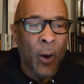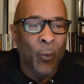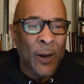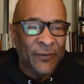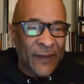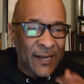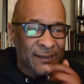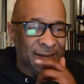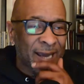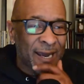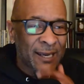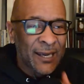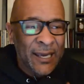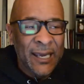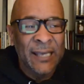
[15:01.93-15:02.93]
they say
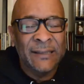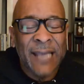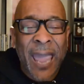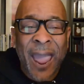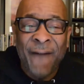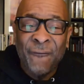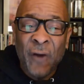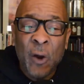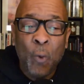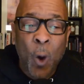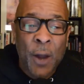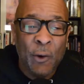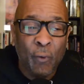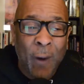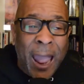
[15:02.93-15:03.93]
is everyone
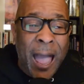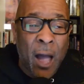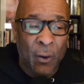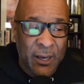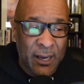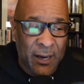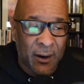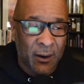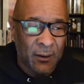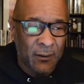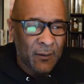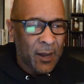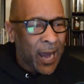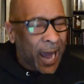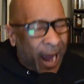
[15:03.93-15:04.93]
around here,
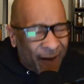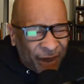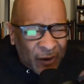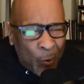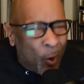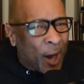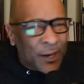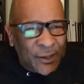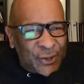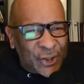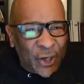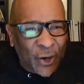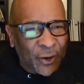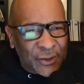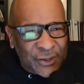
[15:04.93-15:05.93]
everyone in
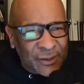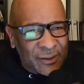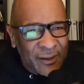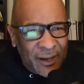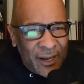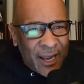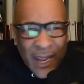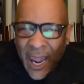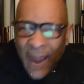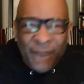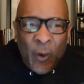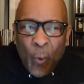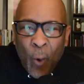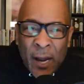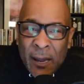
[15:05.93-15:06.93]
church,
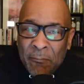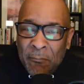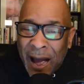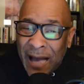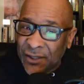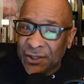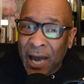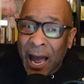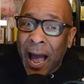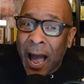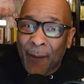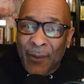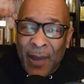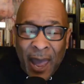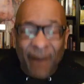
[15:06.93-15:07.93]
everyone in my
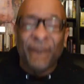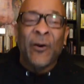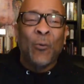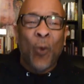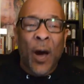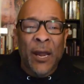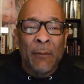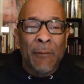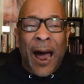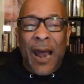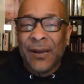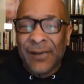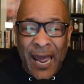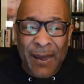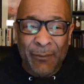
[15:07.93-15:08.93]
job, everyone in my
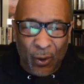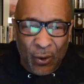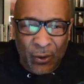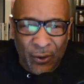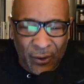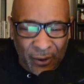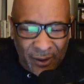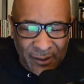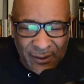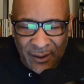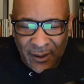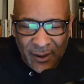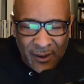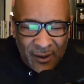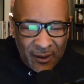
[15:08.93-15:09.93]
neighborhood
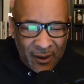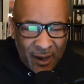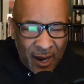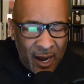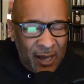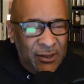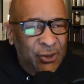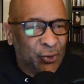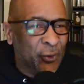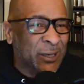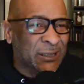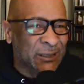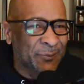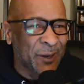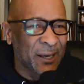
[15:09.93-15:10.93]

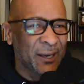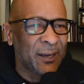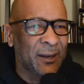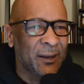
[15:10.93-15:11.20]
treats me